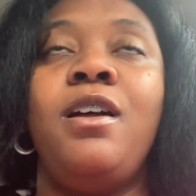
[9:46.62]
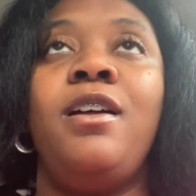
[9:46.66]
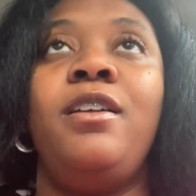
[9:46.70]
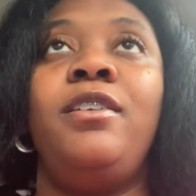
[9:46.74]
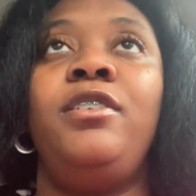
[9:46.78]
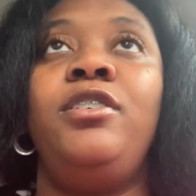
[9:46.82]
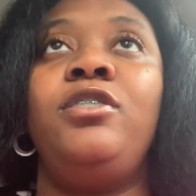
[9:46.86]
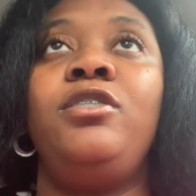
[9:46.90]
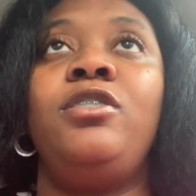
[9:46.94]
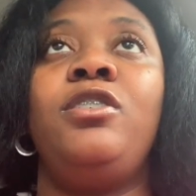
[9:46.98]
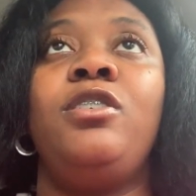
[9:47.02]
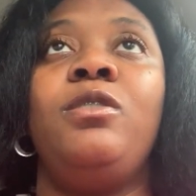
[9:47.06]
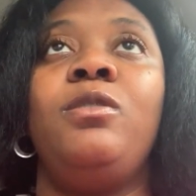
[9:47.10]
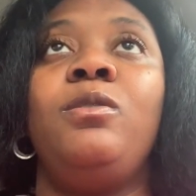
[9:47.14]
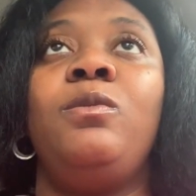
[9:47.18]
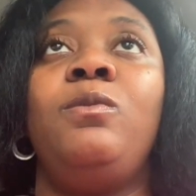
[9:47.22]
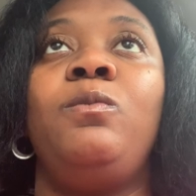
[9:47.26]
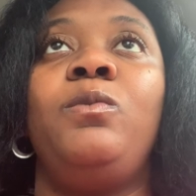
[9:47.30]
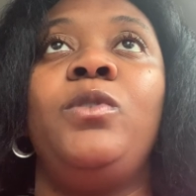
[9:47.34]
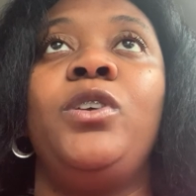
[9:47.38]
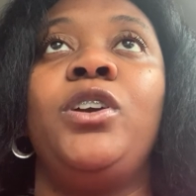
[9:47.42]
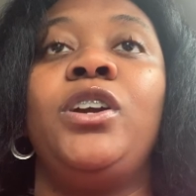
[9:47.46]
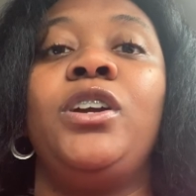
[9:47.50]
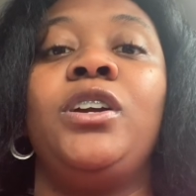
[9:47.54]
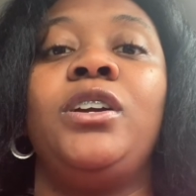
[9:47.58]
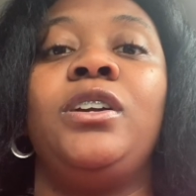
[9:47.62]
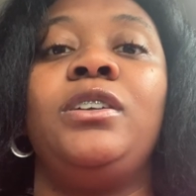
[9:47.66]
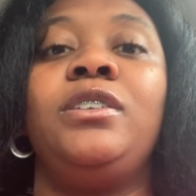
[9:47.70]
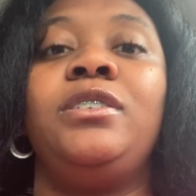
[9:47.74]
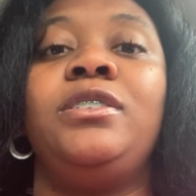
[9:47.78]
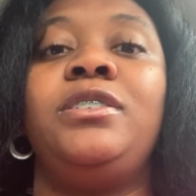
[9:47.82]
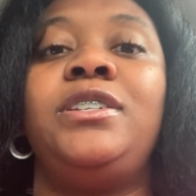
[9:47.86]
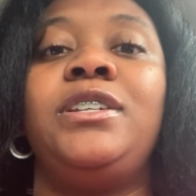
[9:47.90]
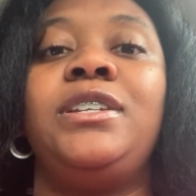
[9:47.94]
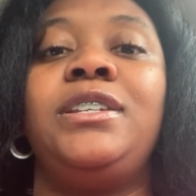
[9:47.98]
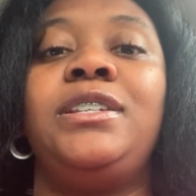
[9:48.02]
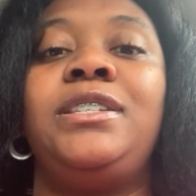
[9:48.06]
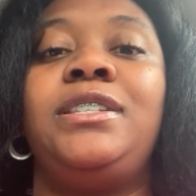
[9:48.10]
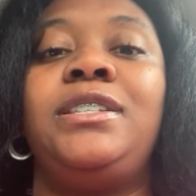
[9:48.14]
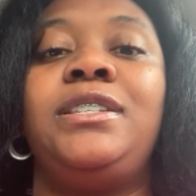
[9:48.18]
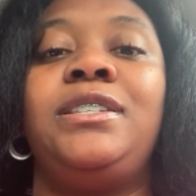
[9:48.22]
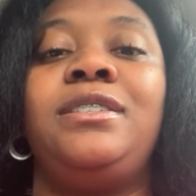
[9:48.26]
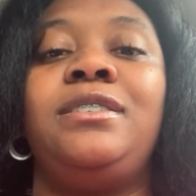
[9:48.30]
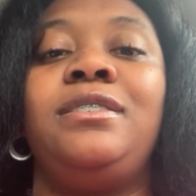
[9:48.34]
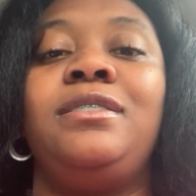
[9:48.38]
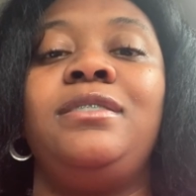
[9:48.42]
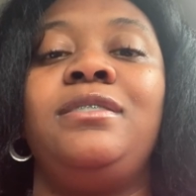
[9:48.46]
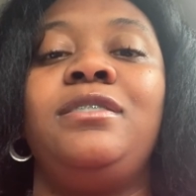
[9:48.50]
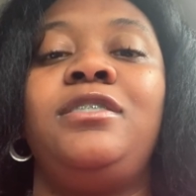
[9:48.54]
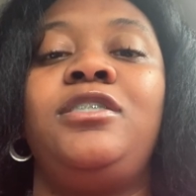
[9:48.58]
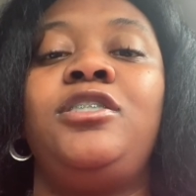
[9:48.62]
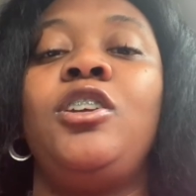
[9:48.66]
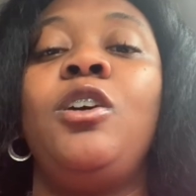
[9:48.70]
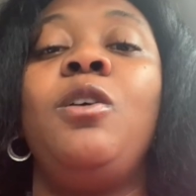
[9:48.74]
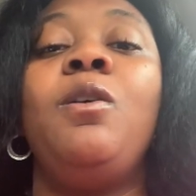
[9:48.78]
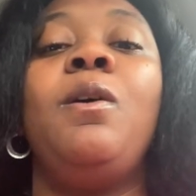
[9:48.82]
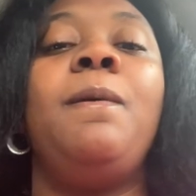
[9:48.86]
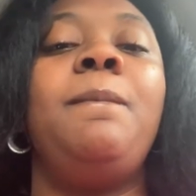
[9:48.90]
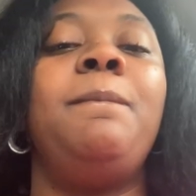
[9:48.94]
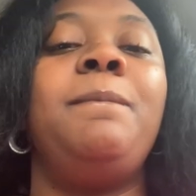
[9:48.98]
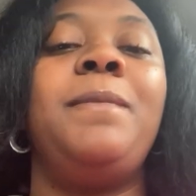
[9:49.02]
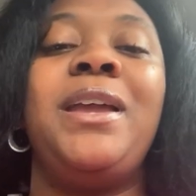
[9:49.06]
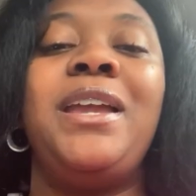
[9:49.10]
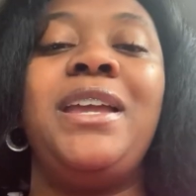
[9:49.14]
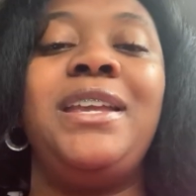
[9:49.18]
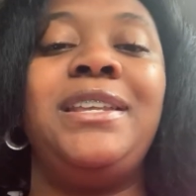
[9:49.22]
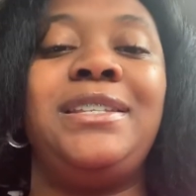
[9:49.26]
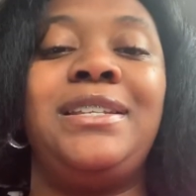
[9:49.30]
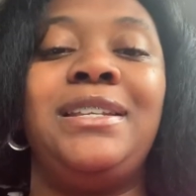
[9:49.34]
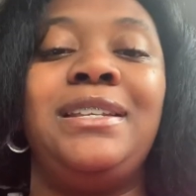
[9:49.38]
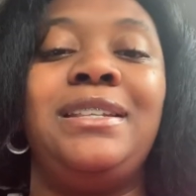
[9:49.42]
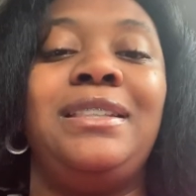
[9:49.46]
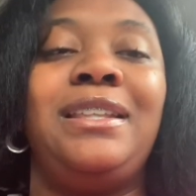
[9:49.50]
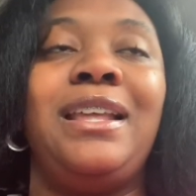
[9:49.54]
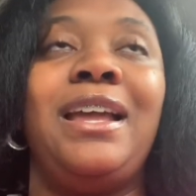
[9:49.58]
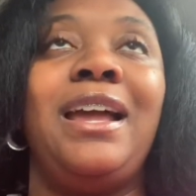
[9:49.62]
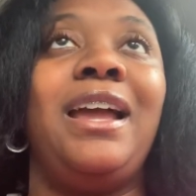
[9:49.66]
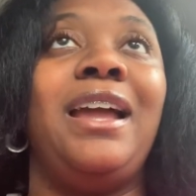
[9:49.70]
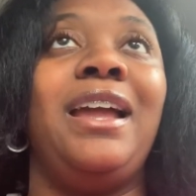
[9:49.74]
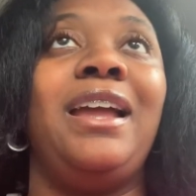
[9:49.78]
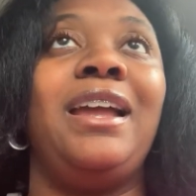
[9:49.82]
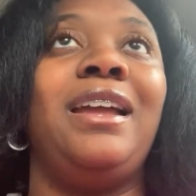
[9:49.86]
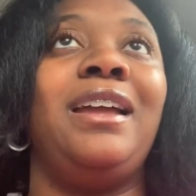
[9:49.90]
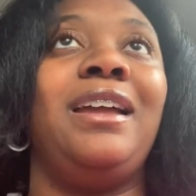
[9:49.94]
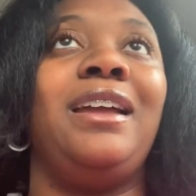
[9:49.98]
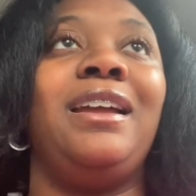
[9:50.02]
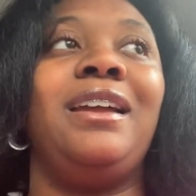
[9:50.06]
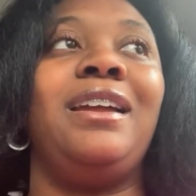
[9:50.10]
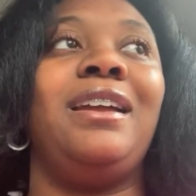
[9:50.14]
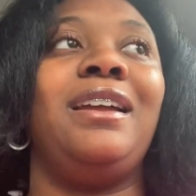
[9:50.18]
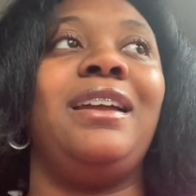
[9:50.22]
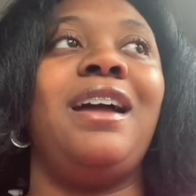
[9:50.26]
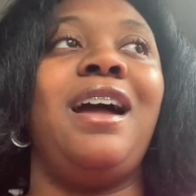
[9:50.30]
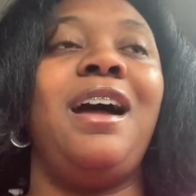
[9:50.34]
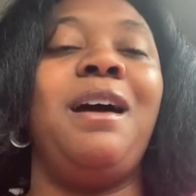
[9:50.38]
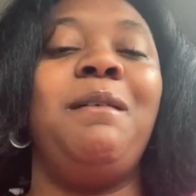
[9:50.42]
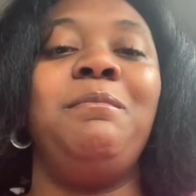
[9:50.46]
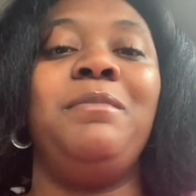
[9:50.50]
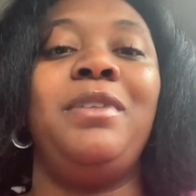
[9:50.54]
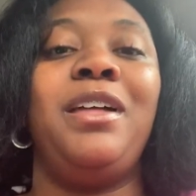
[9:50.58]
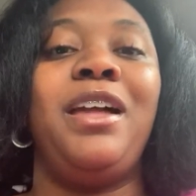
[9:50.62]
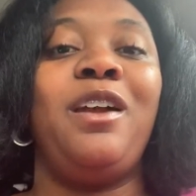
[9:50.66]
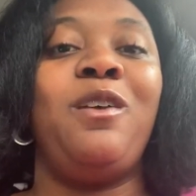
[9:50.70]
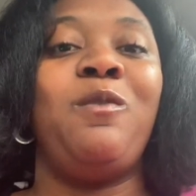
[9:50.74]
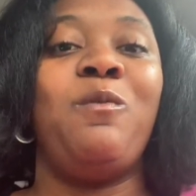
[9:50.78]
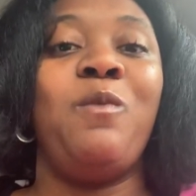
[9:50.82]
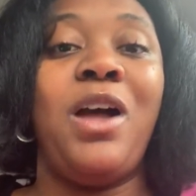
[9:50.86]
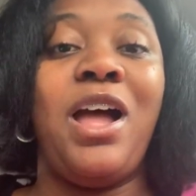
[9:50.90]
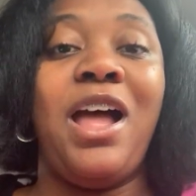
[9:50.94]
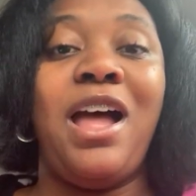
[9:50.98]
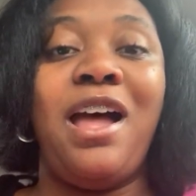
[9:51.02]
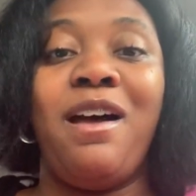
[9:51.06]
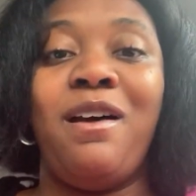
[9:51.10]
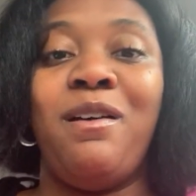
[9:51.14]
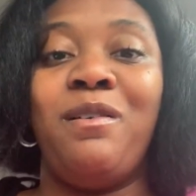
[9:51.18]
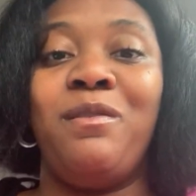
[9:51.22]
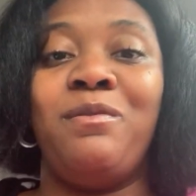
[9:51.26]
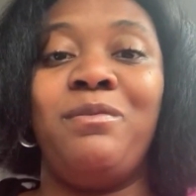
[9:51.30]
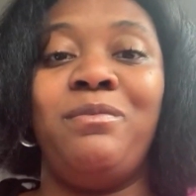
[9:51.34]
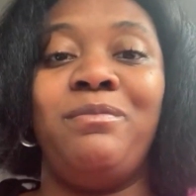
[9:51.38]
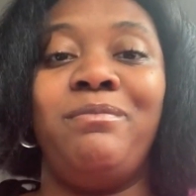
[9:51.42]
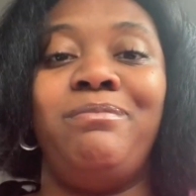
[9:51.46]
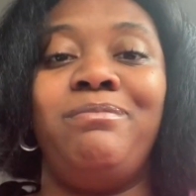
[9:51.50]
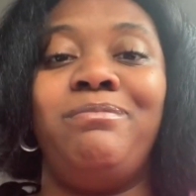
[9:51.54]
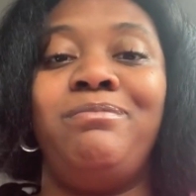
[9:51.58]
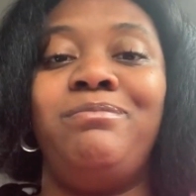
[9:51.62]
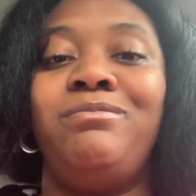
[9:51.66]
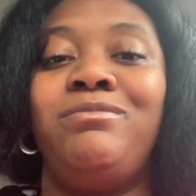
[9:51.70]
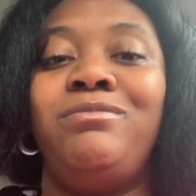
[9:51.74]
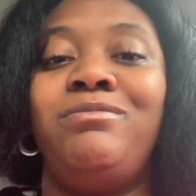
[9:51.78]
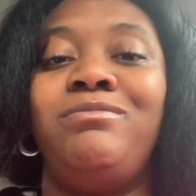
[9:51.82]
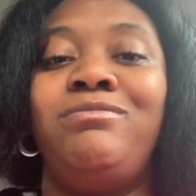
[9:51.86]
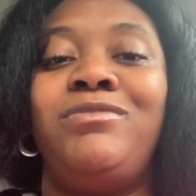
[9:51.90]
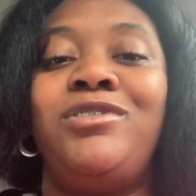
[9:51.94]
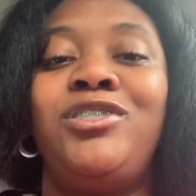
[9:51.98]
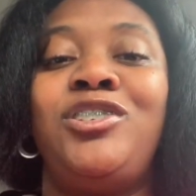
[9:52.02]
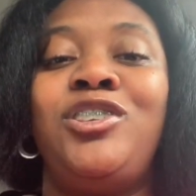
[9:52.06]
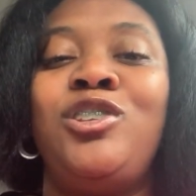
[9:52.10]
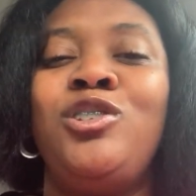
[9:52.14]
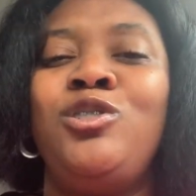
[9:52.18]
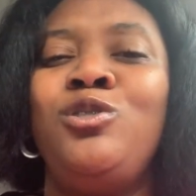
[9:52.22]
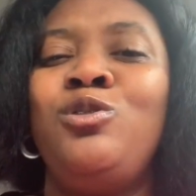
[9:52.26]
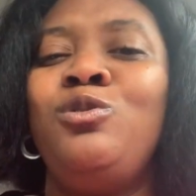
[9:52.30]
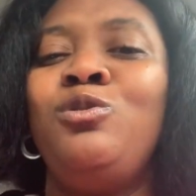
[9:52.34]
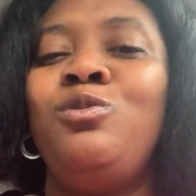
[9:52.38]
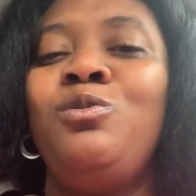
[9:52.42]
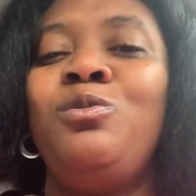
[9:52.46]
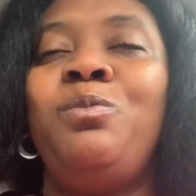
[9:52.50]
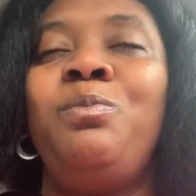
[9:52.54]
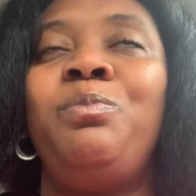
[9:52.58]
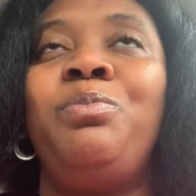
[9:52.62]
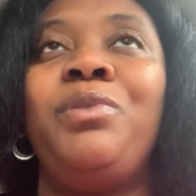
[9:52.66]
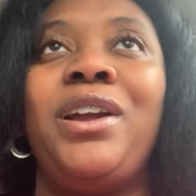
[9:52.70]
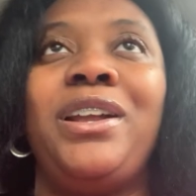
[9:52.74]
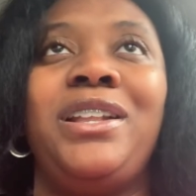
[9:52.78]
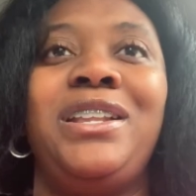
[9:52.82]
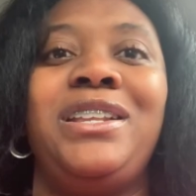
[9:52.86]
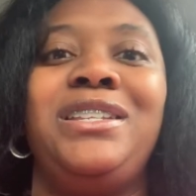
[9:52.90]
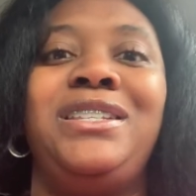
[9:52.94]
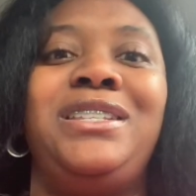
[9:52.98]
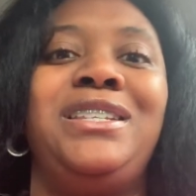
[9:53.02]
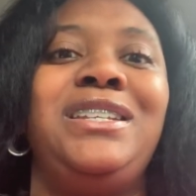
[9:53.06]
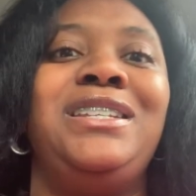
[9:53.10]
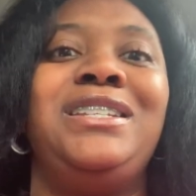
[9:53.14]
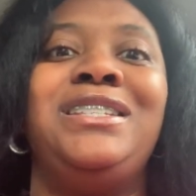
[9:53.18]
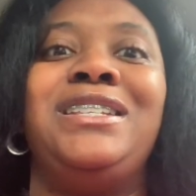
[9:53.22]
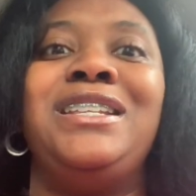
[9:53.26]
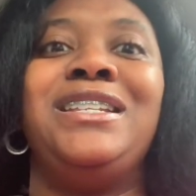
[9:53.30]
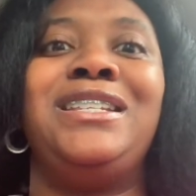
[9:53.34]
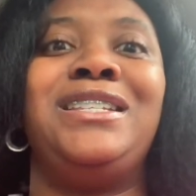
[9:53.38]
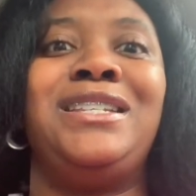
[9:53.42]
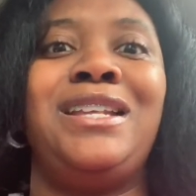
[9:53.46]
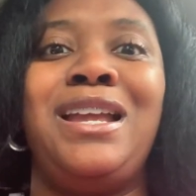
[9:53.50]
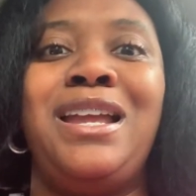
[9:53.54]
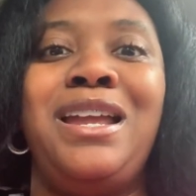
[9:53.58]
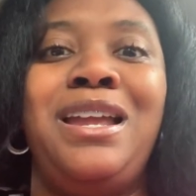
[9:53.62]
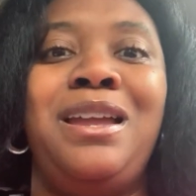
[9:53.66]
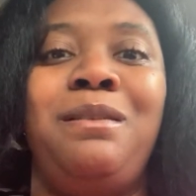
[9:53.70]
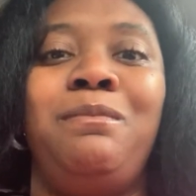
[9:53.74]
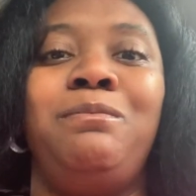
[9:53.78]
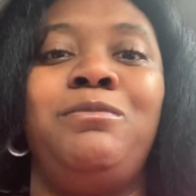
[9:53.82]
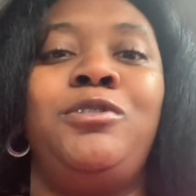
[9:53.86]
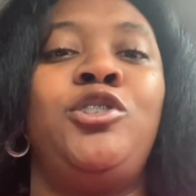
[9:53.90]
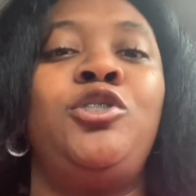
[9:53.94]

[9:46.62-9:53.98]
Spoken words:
were just so amazing that I'm like, wow, 2 pregnancies the same.